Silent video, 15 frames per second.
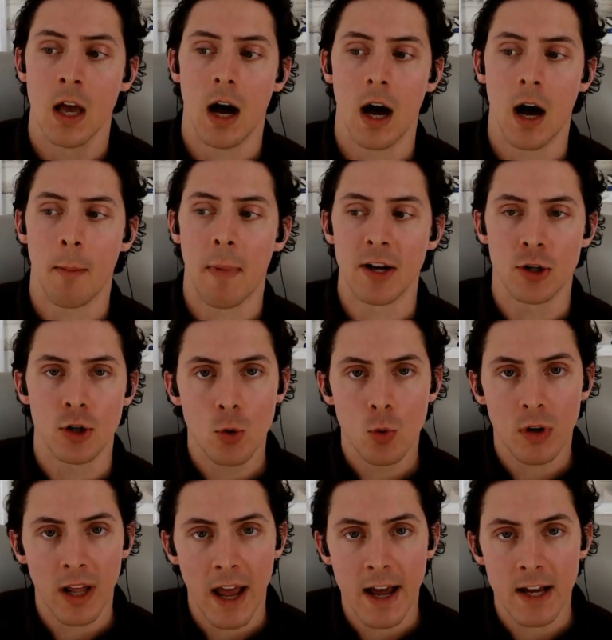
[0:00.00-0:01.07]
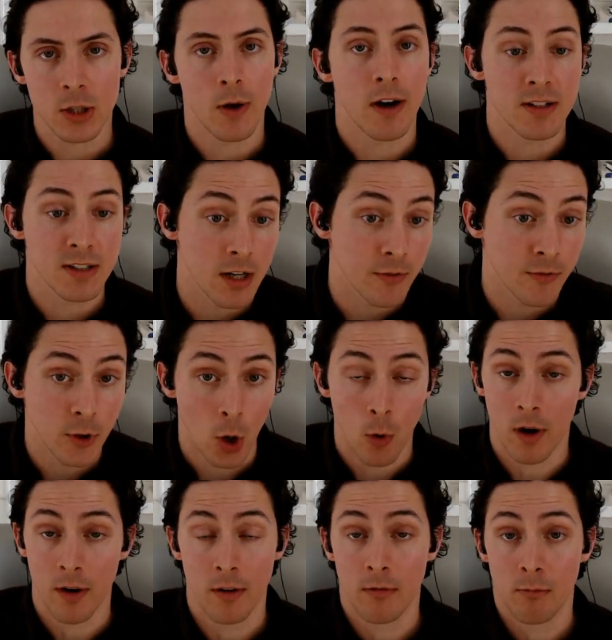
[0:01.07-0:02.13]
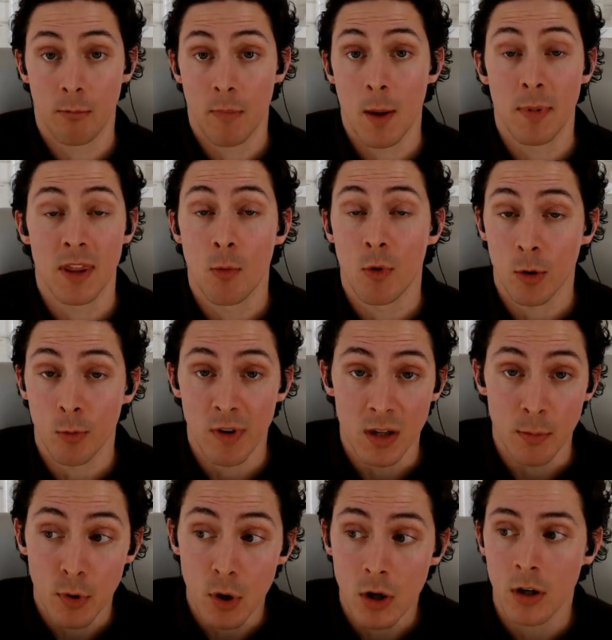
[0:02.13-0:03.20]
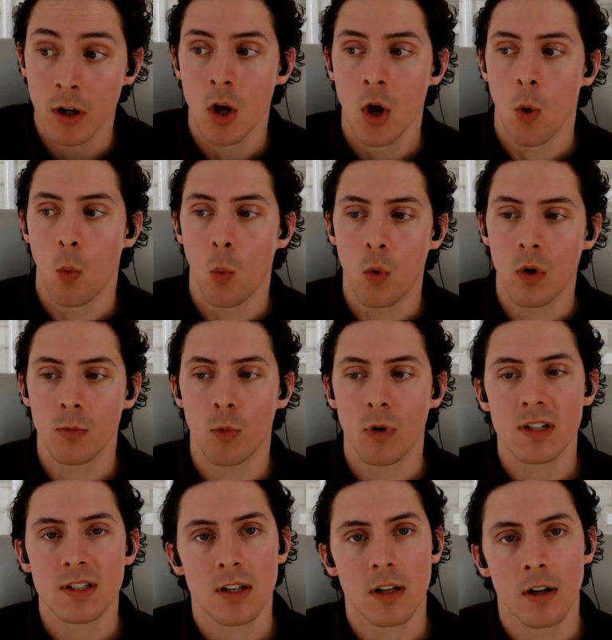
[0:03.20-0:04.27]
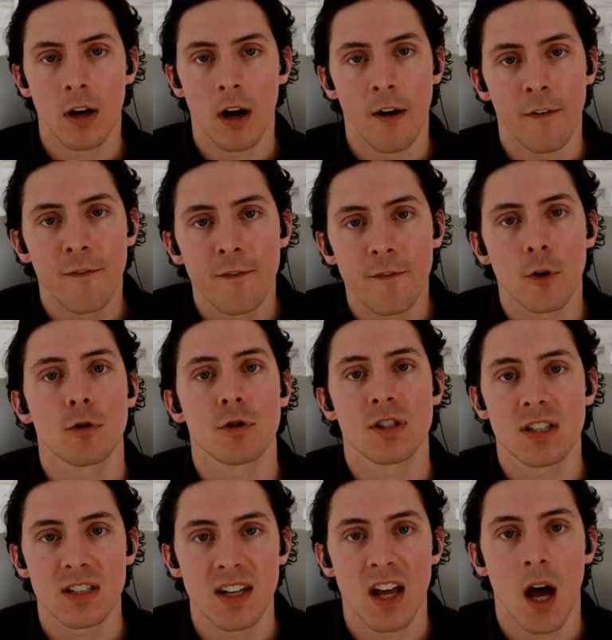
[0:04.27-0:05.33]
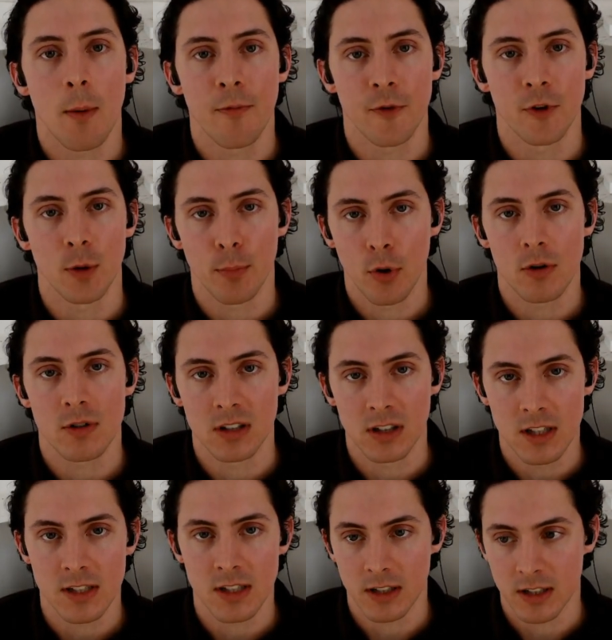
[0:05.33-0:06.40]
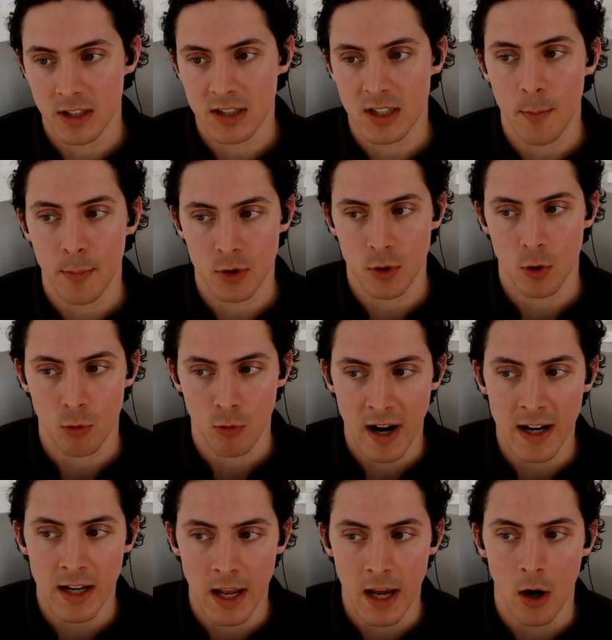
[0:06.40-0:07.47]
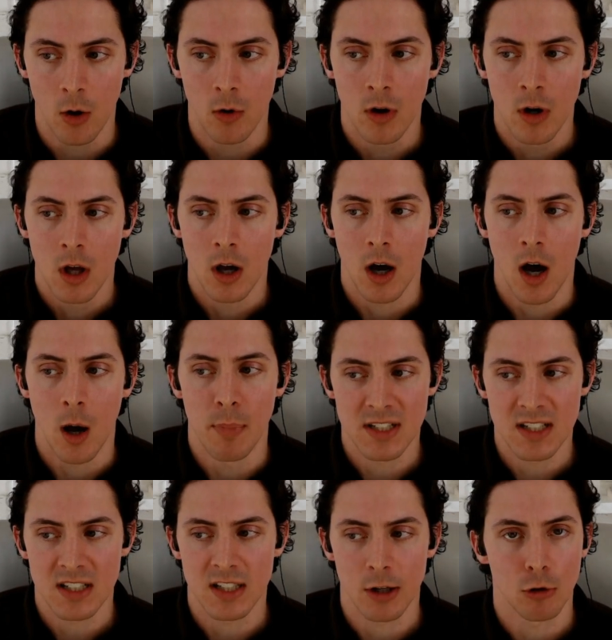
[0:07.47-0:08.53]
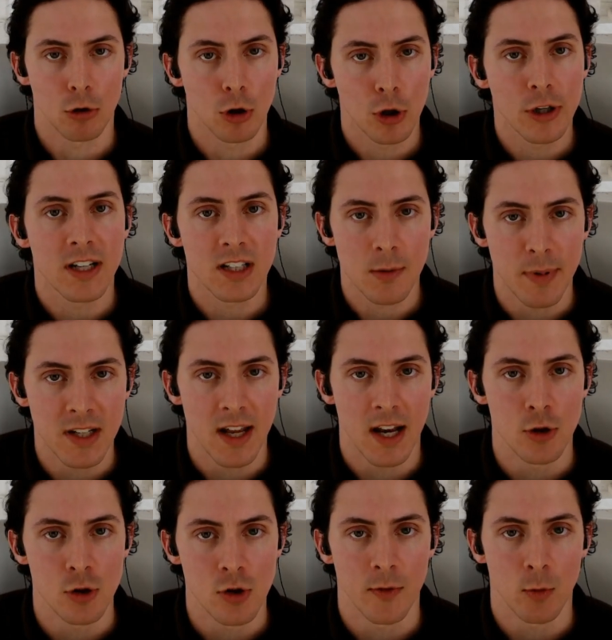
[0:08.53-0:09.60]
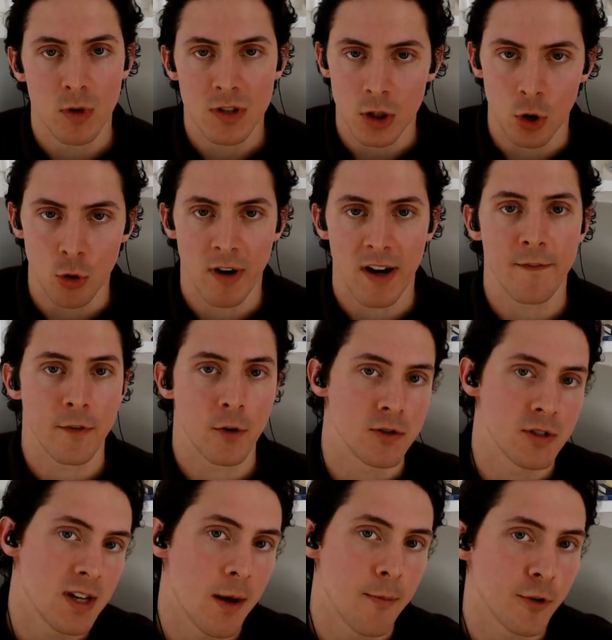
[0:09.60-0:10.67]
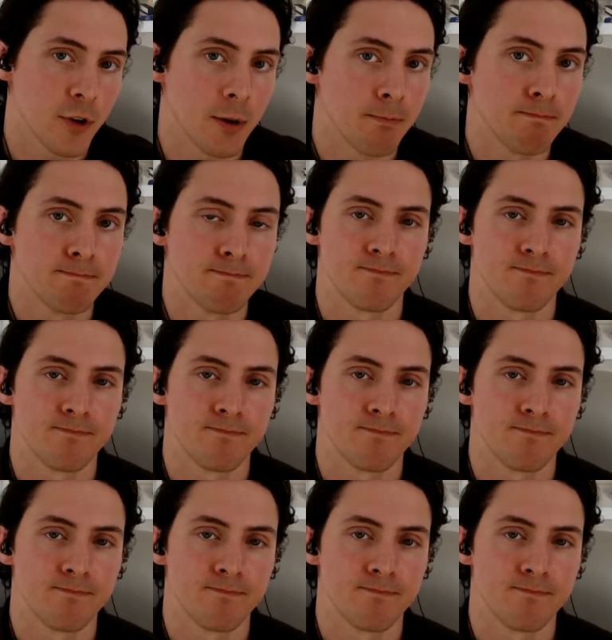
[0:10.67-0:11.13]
Um, I do want to ask you outside of, you know, uh, maybe they want to read the book. What, sure. what is a, a, first step for the person listening to this episode right now, uh, a business leader looking to be data driven? What's a great first step for them?